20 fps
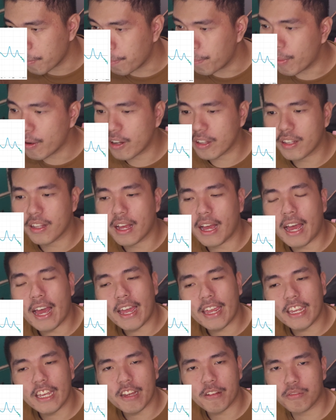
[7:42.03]
But
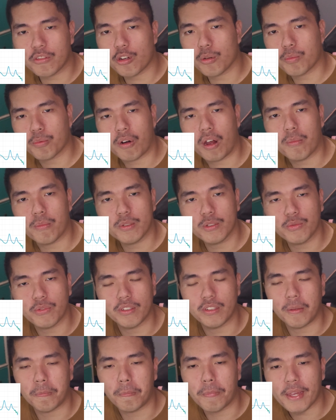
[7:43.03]
I have no problems
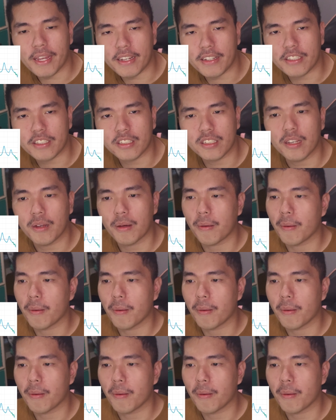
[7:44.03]
with the bass.